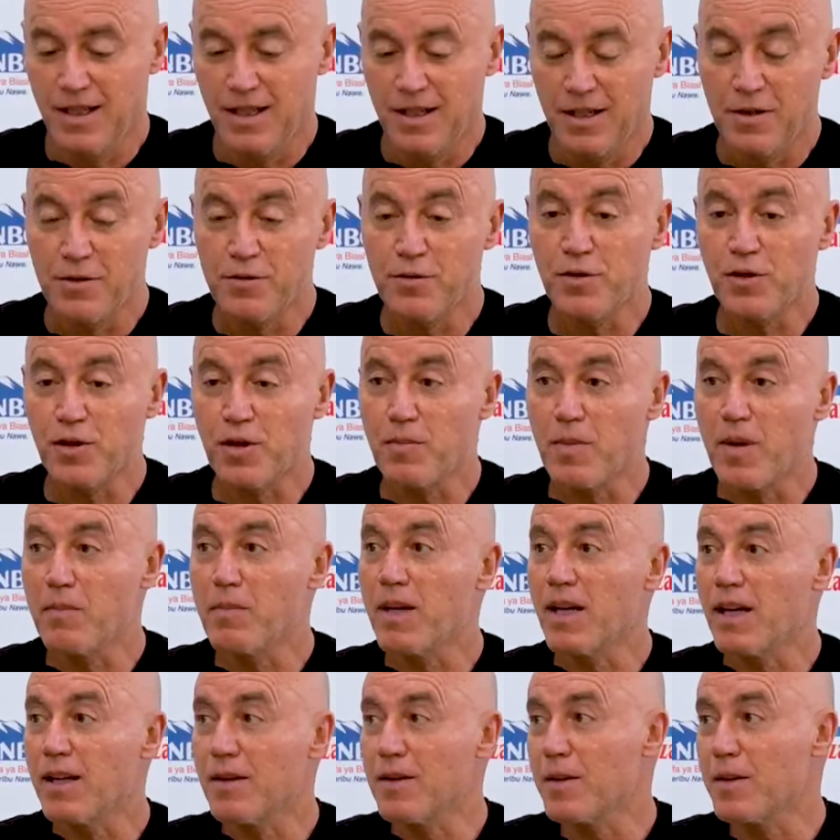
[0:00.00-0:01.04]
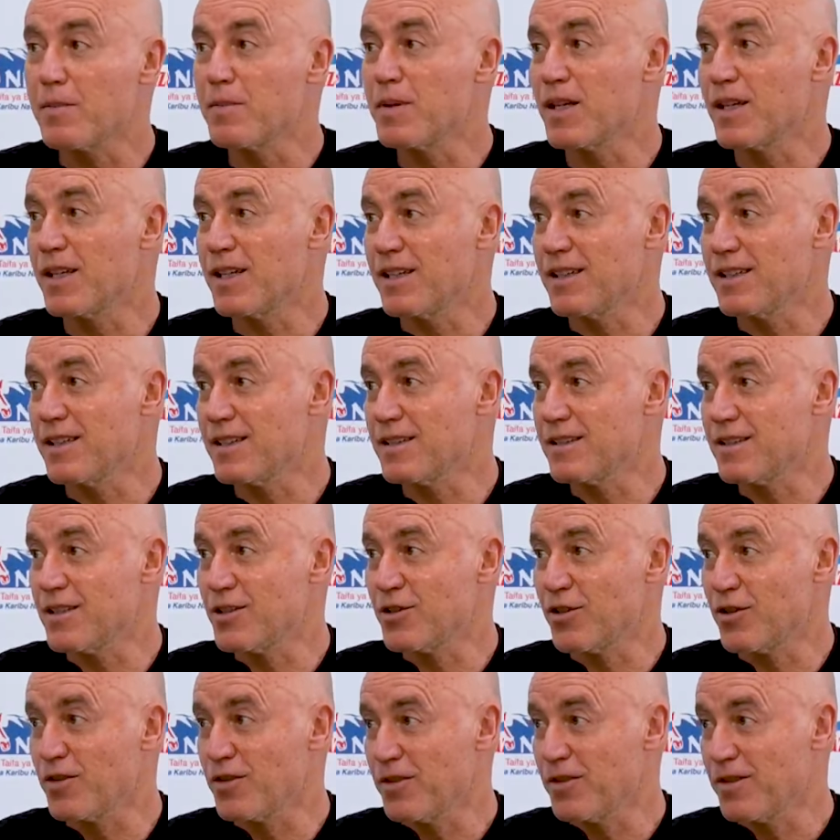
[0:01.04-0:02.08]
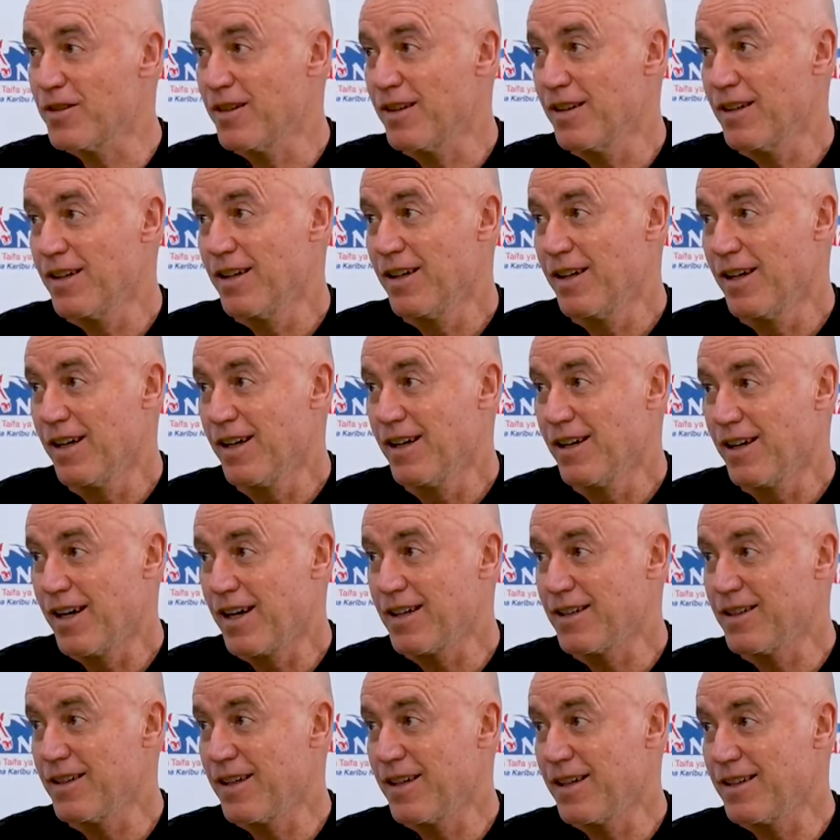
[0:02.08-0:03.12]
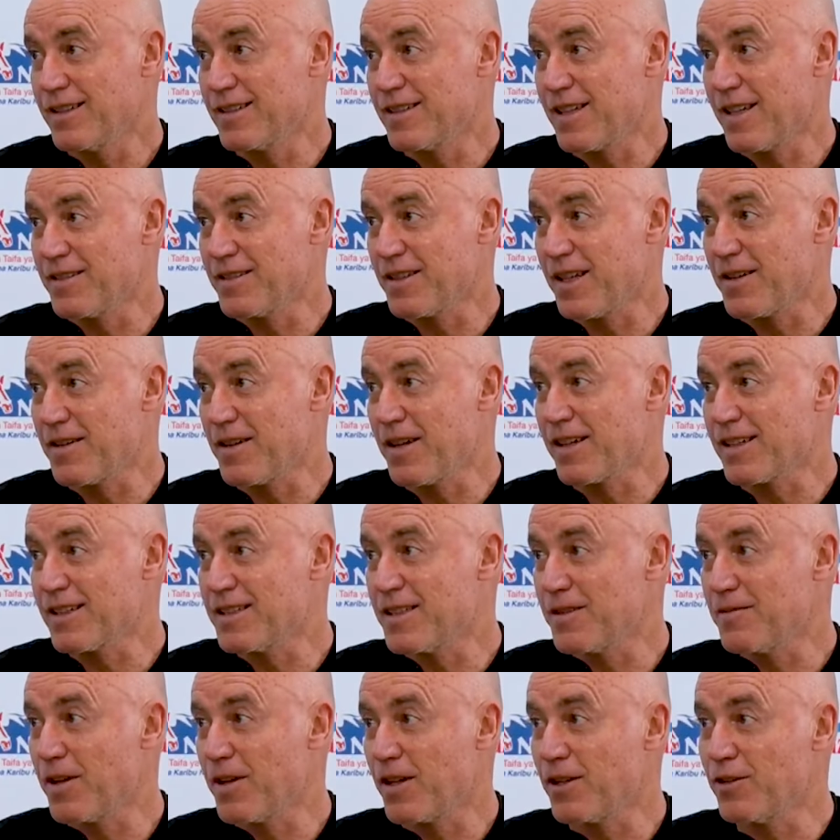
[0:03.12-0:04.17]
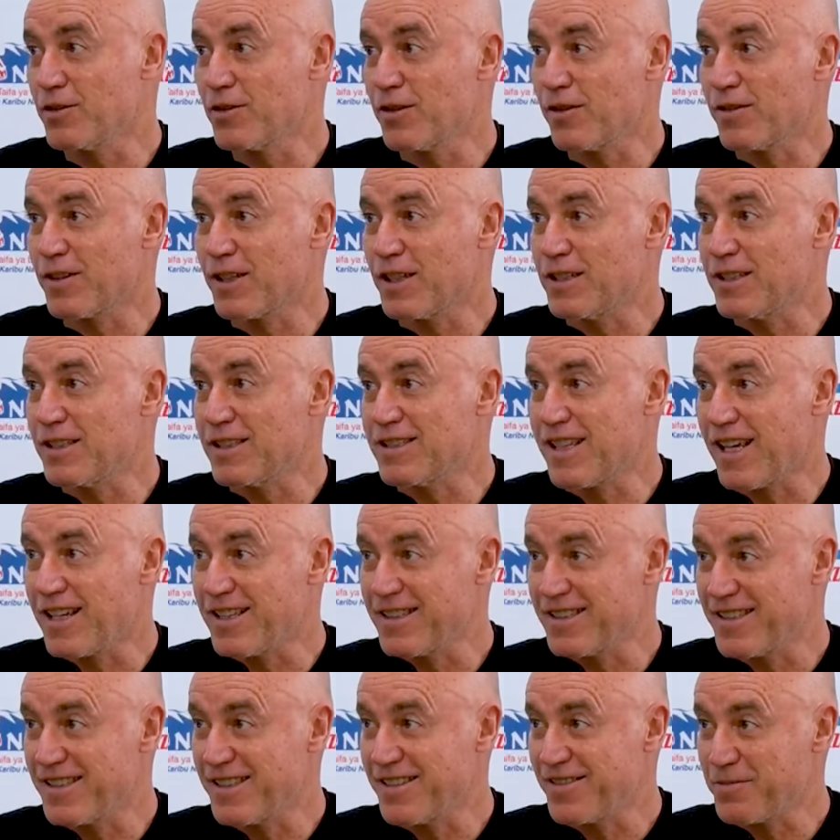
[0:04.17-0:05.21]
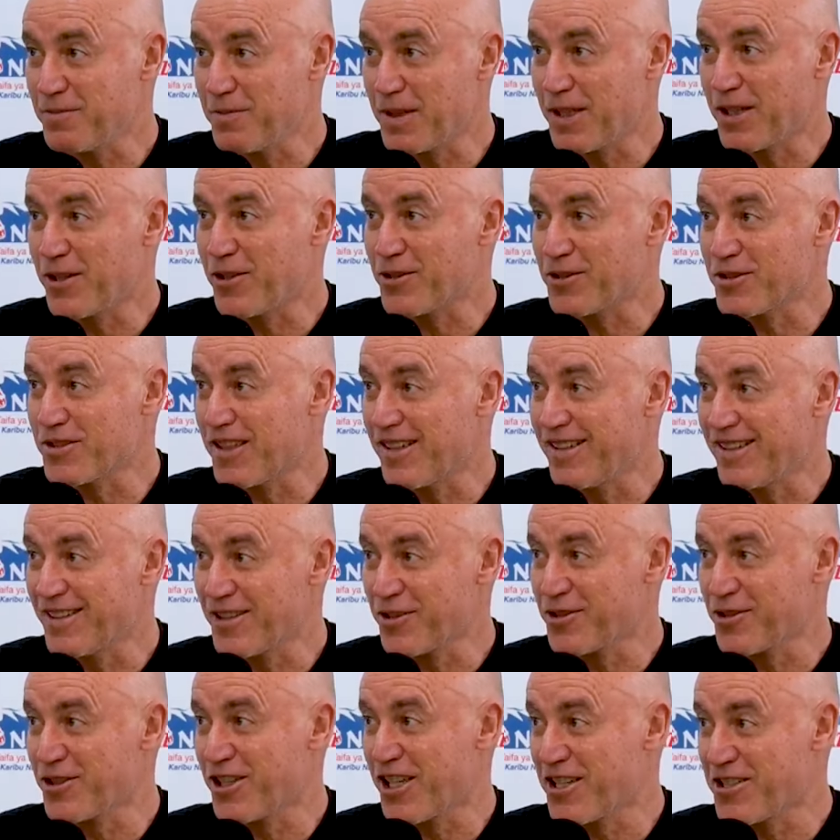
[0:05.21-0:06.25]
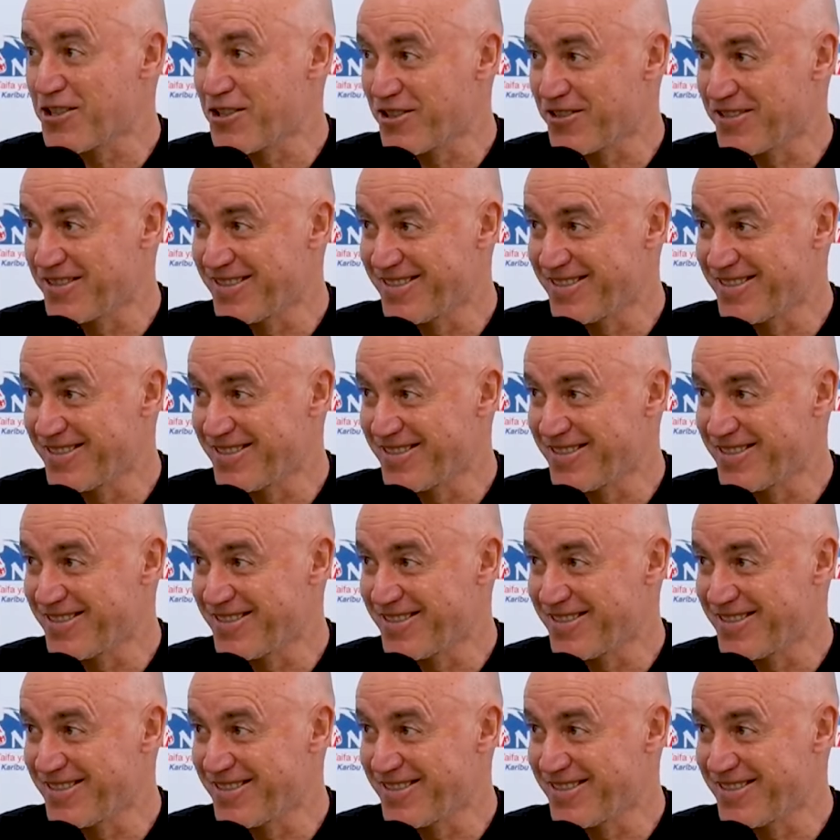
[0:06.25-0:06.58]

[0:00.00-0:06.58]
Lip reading: You remember at the beginning of the season, sometimes I receive a lot of criticism because rotation.